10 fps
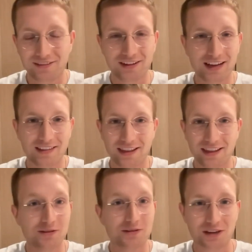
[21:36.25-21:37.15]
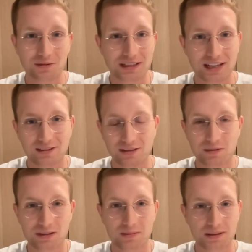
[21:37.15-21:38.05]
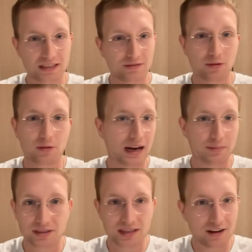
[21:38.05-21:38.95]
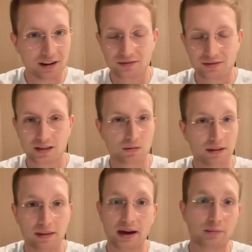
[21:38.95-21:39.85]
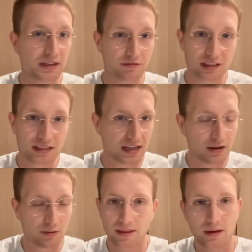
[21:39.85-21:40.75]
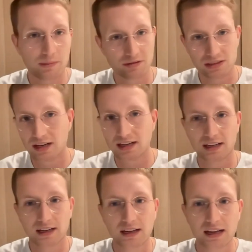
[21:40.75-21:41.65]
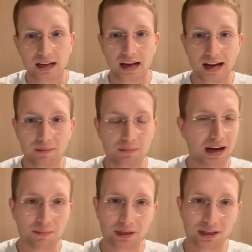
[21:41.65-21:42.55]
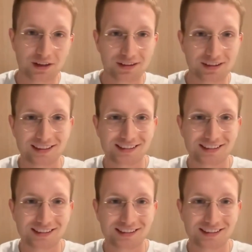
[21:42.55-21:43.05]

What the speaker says: And then also we're taking responsibility for what happens thereafter, whether that be resale, whether that be recycling, and beyond.